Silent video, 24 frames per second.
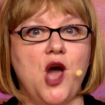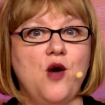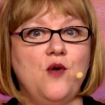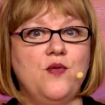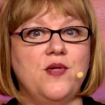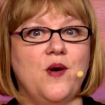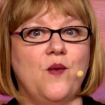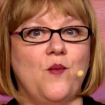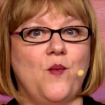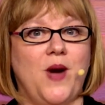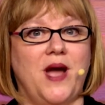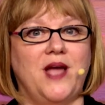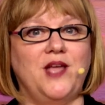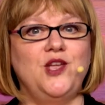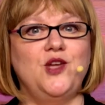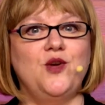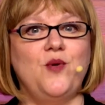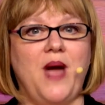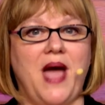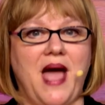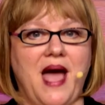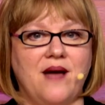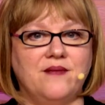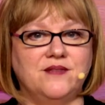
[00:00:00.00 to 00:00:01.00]
that what you
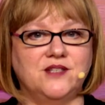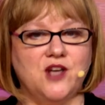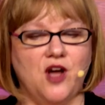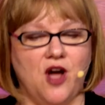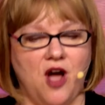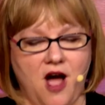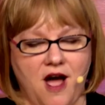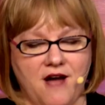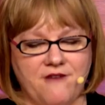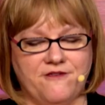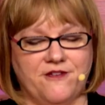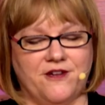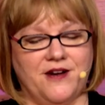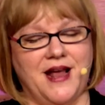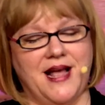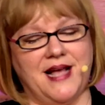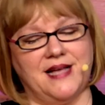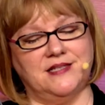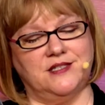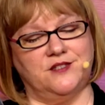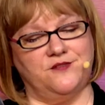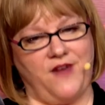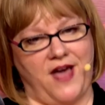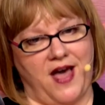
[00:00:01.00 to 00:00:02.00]
have to offer
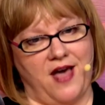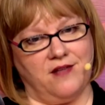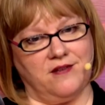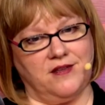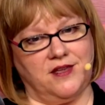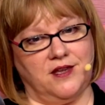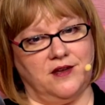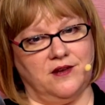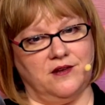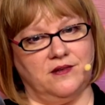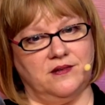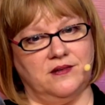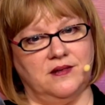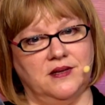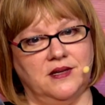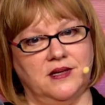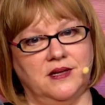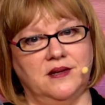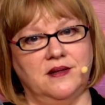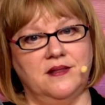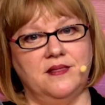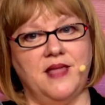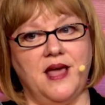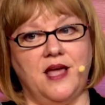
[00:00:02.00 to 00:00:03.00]
has value,
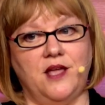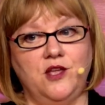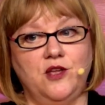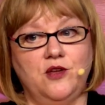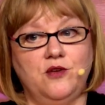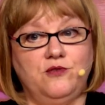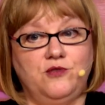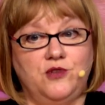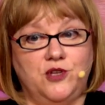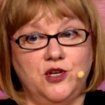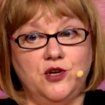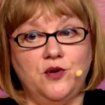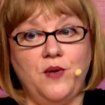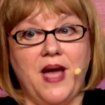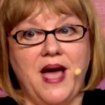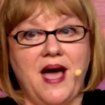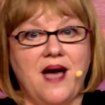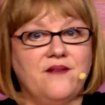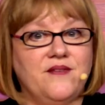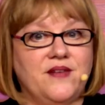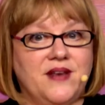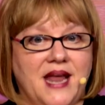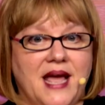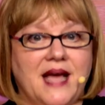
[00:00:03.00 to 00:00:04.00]
that you do
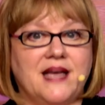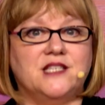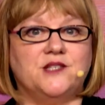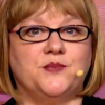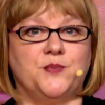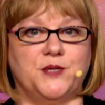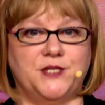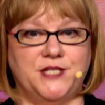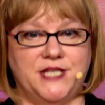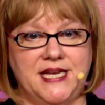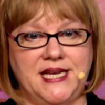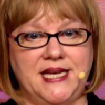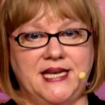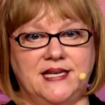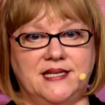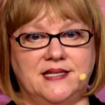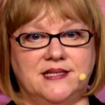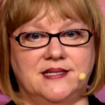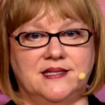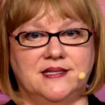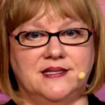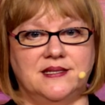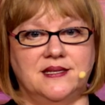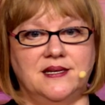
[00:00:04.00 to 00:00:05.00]
have an
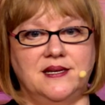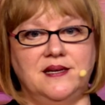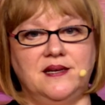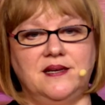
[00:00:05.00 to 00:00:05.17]
expertise.